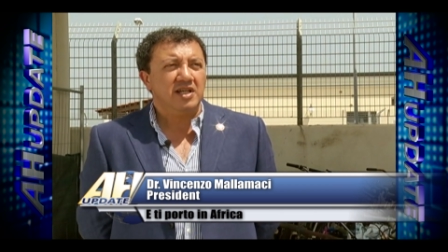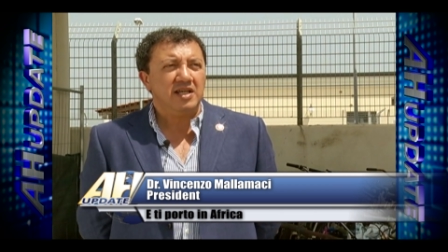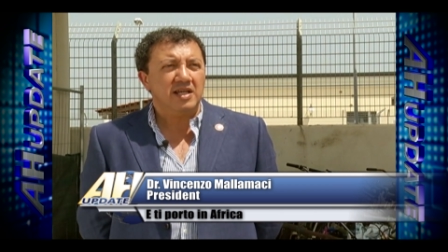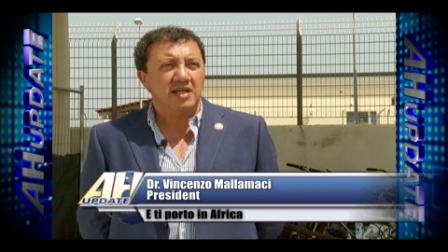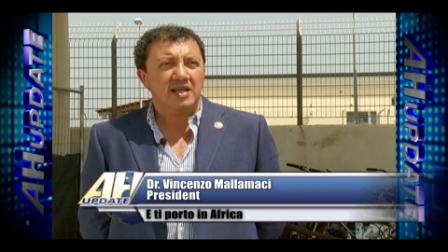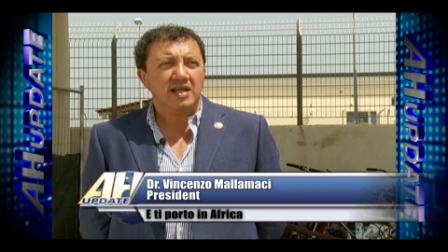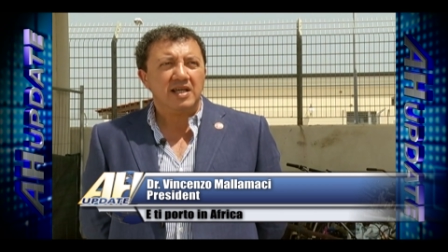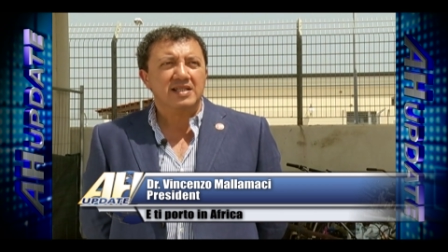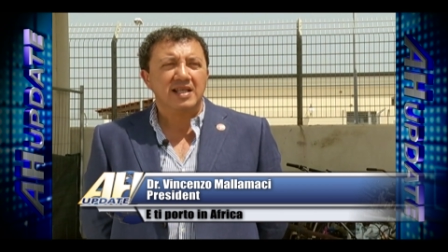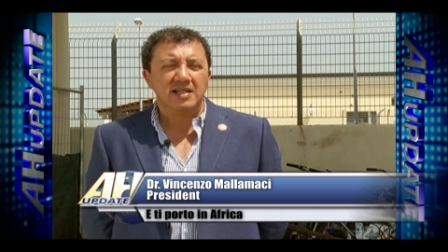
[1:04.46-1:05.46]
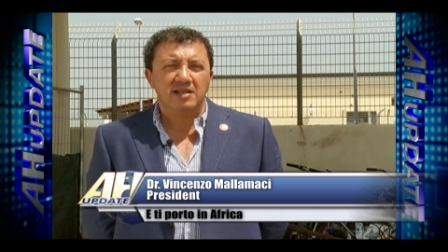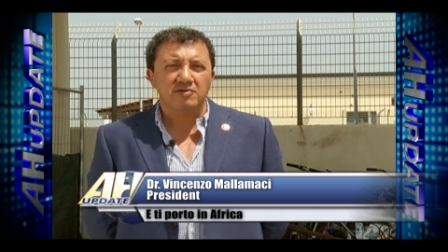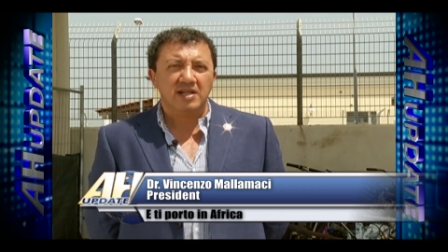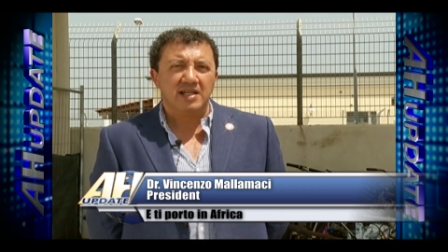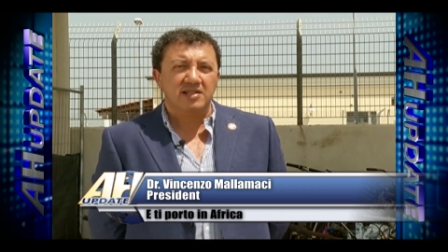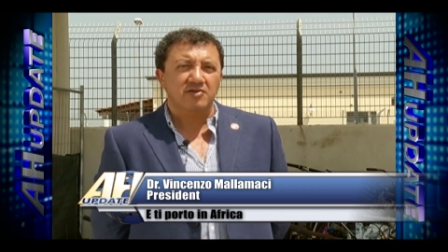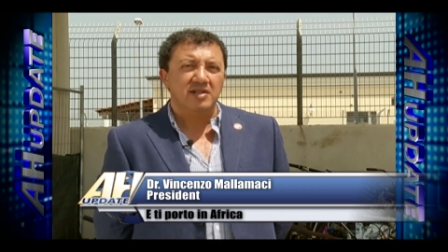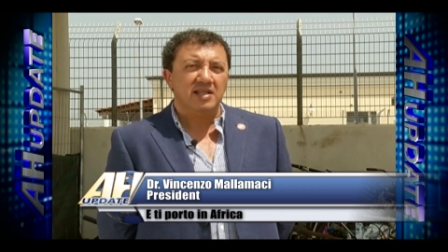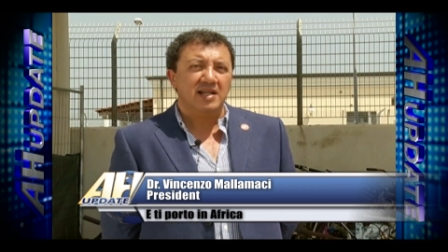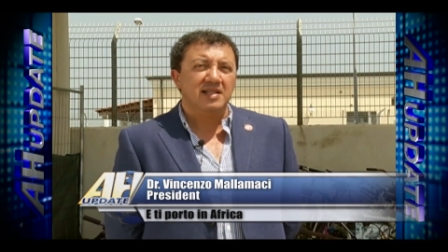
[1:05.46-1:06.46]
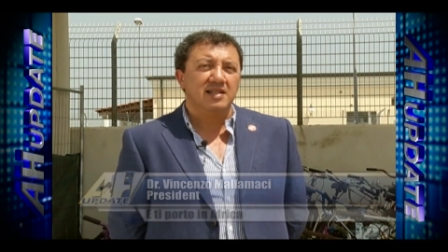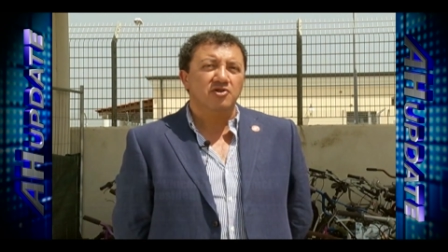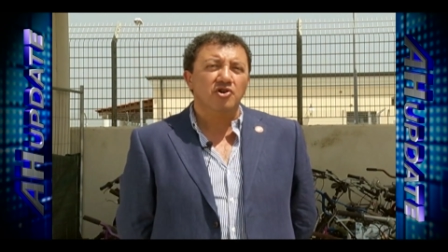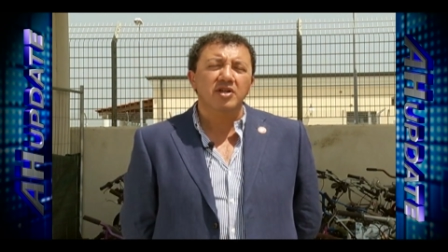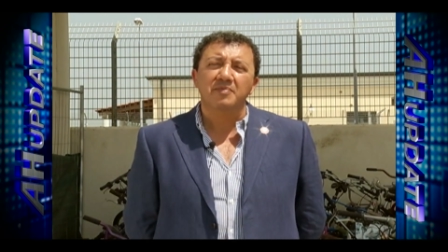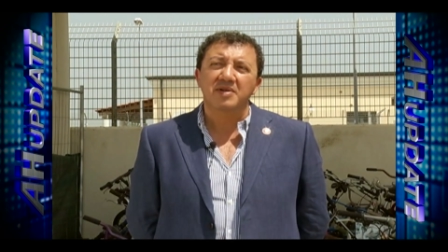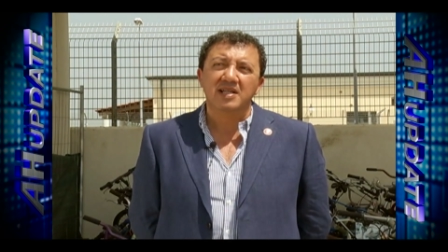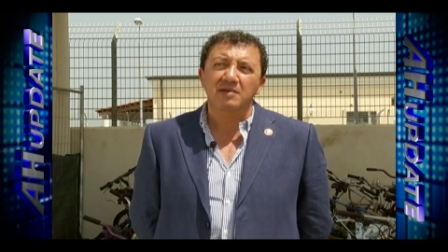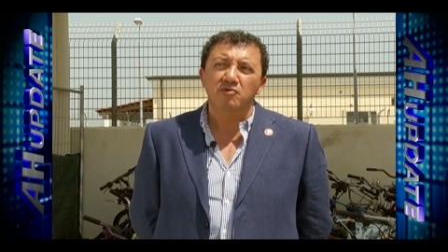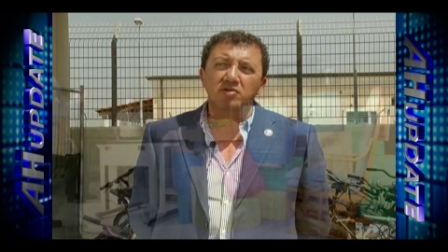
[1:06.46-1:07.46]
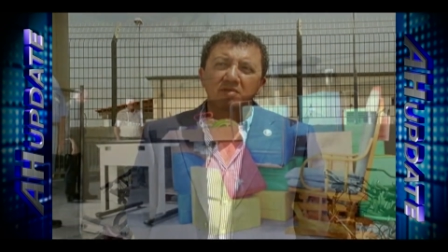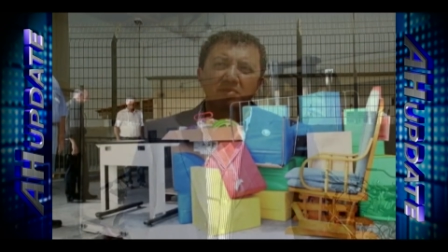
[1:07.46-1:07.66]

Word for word: kids, they still remember all the joy when toys from the